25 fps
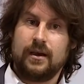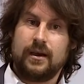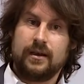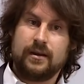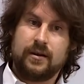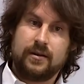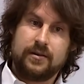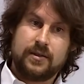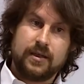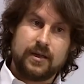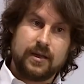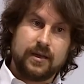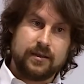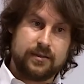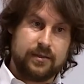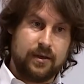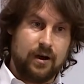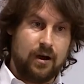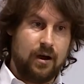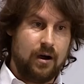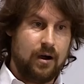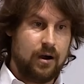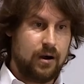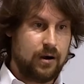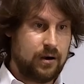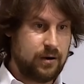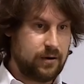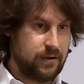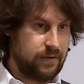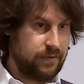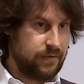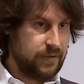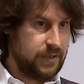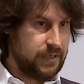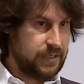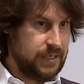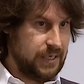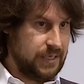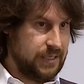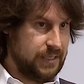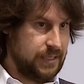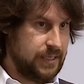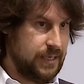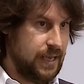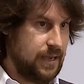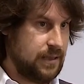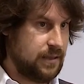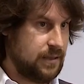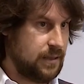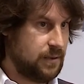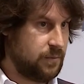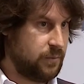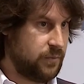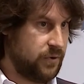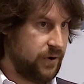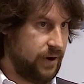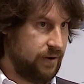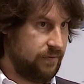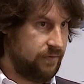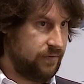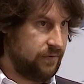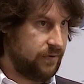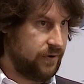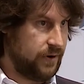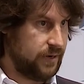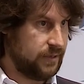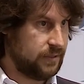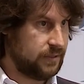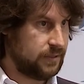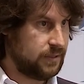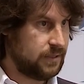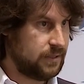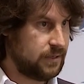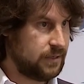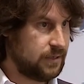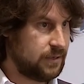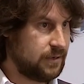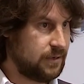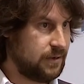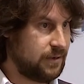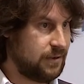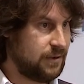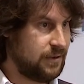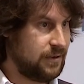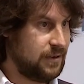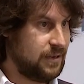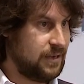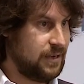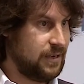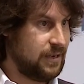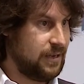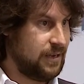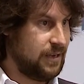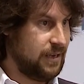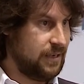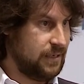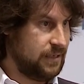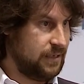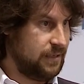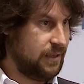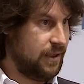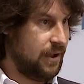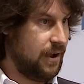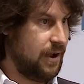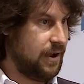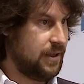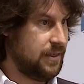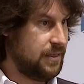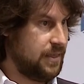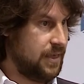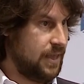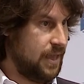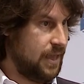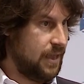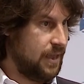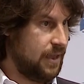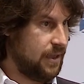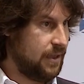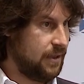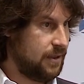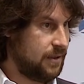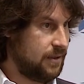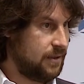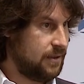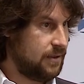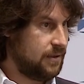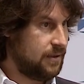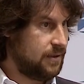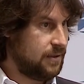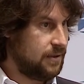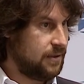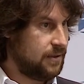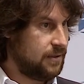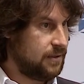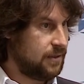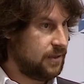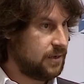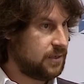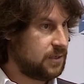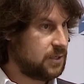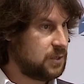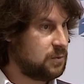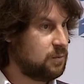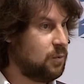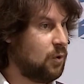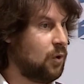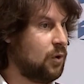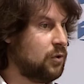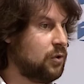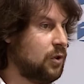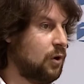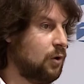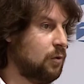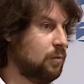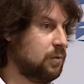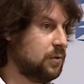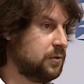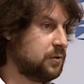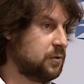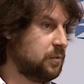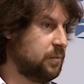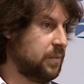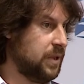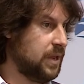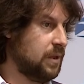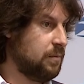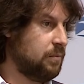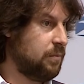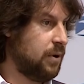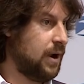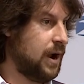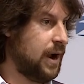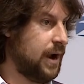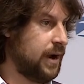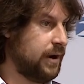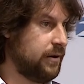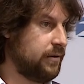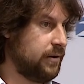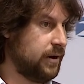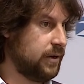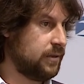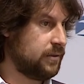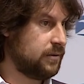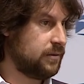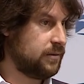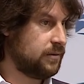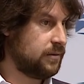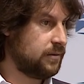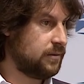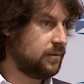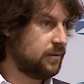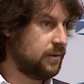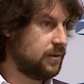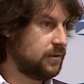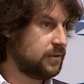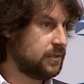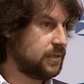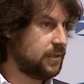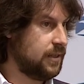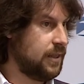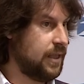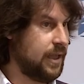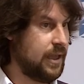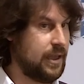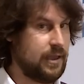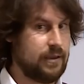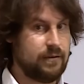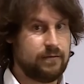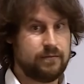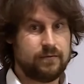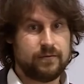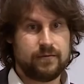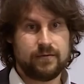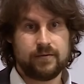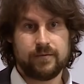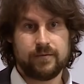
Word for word: And I think at the heart of this aesthetic preference uh, is the idea that it's more noble to be a pirate than a slave.